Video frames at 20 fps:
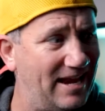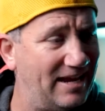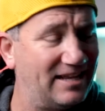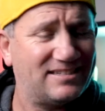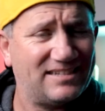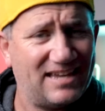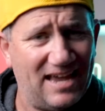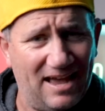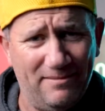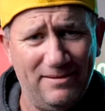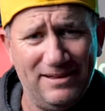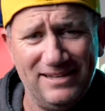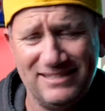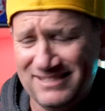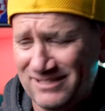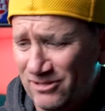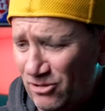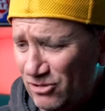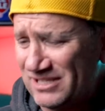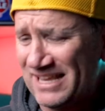and
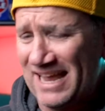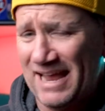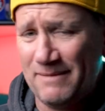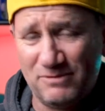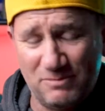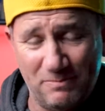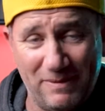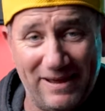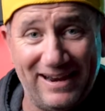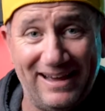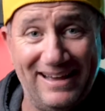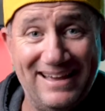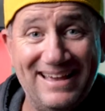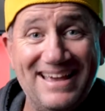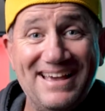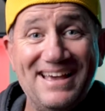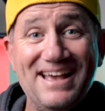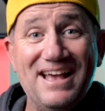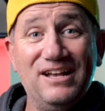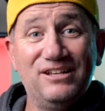it looks heaps better.
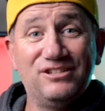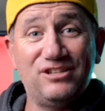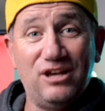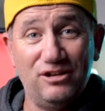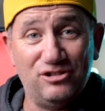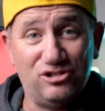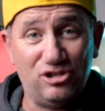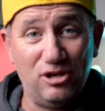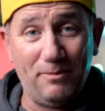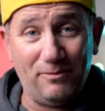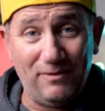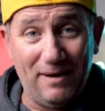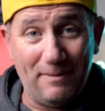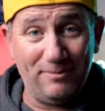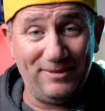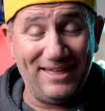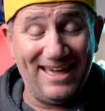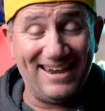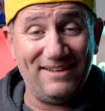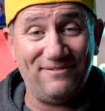So super happy
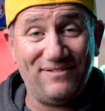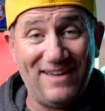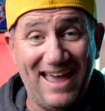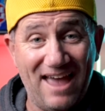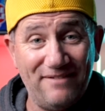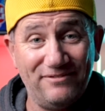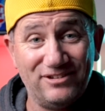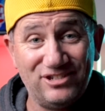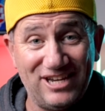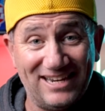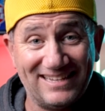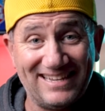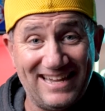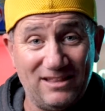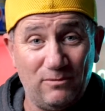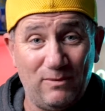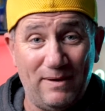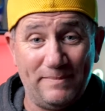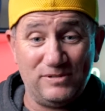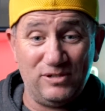with that. If you haven't checked out
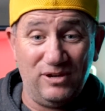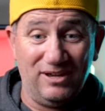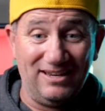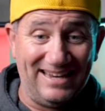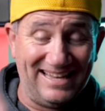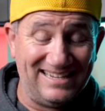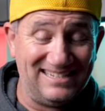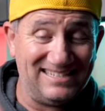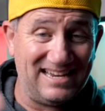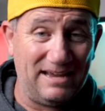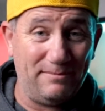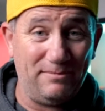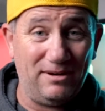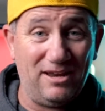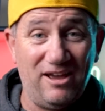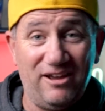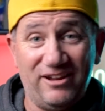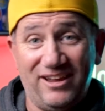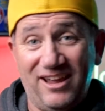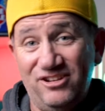the website, links down
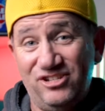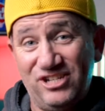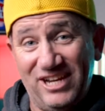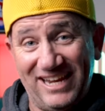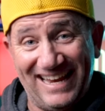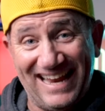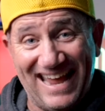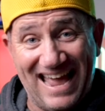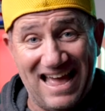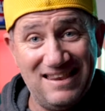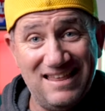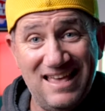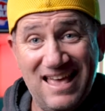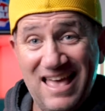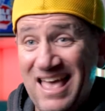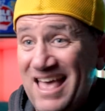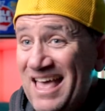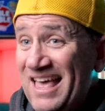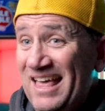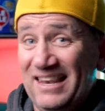below. Go check it out.
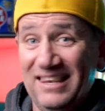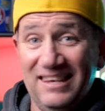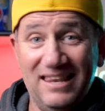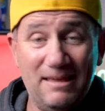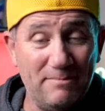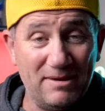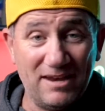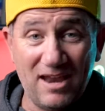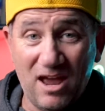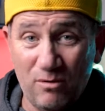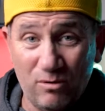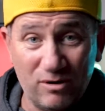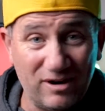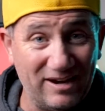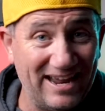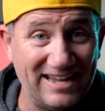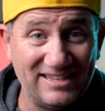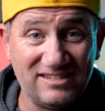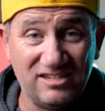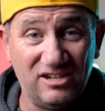Let me know what I
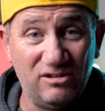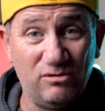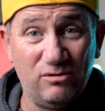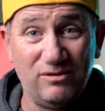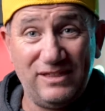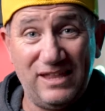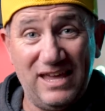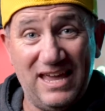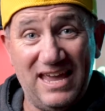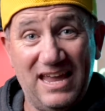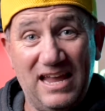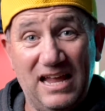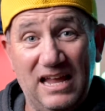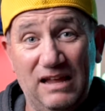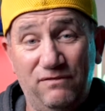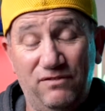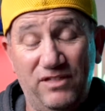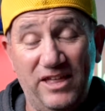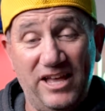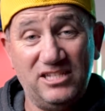need to do on there.
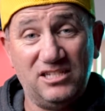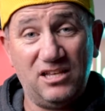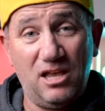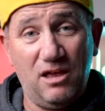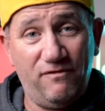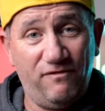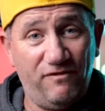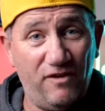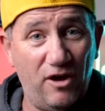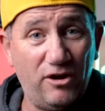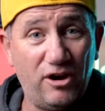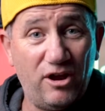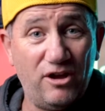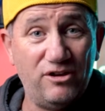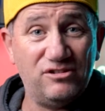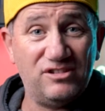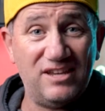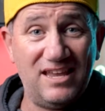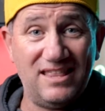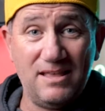If there's
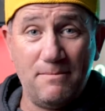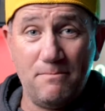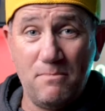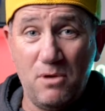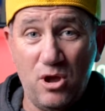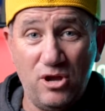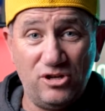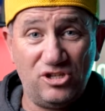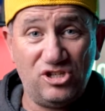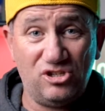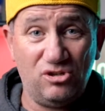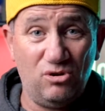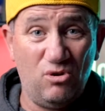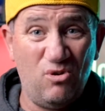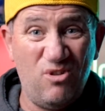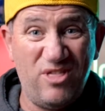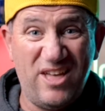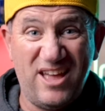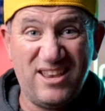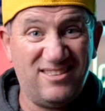photos in the merch
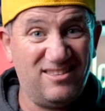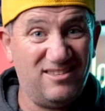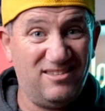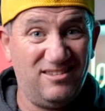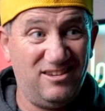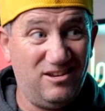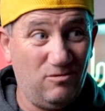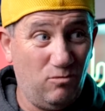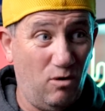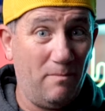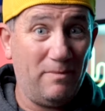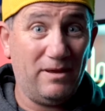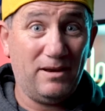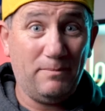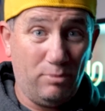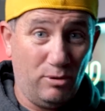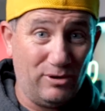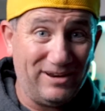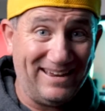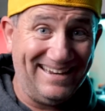store that you want me to
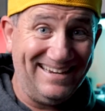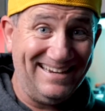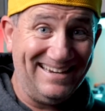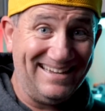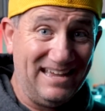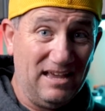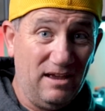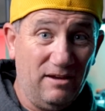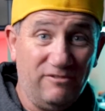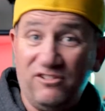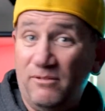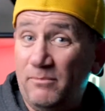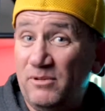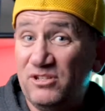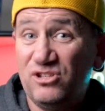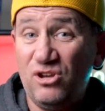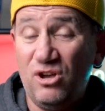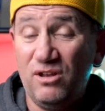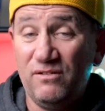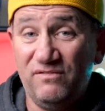put in from a
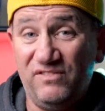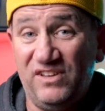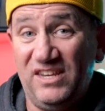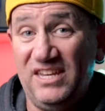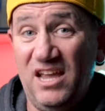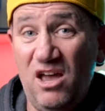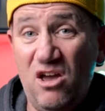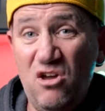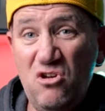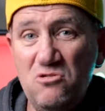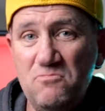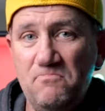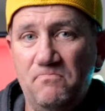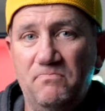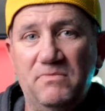certain video,